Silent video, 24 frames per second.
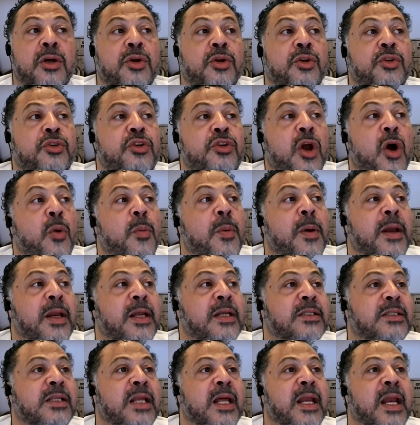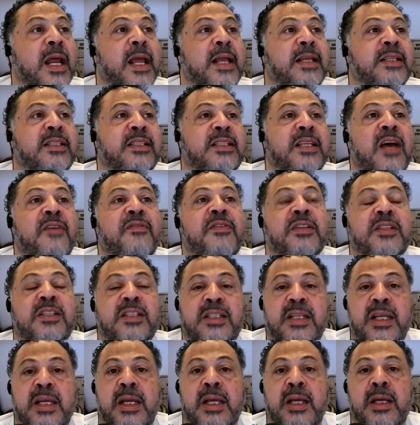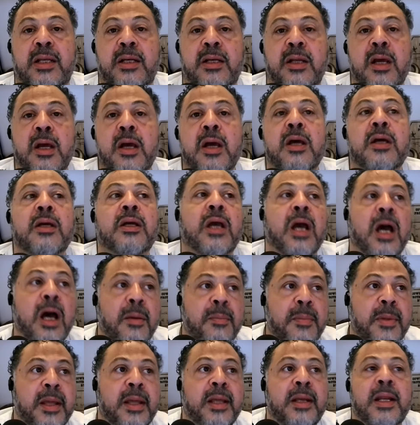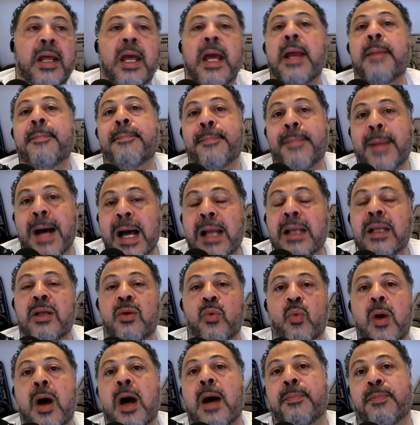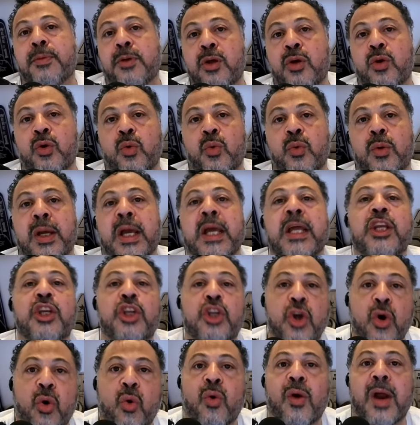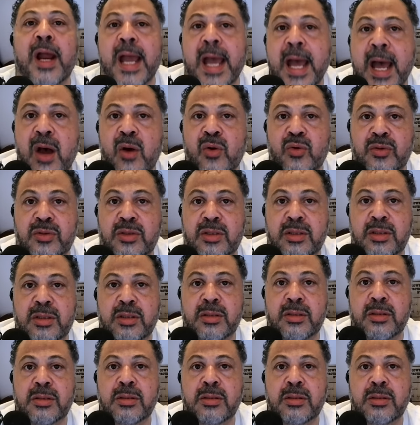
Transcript: Nobody's let a seven seed come in and mollywop you in your house.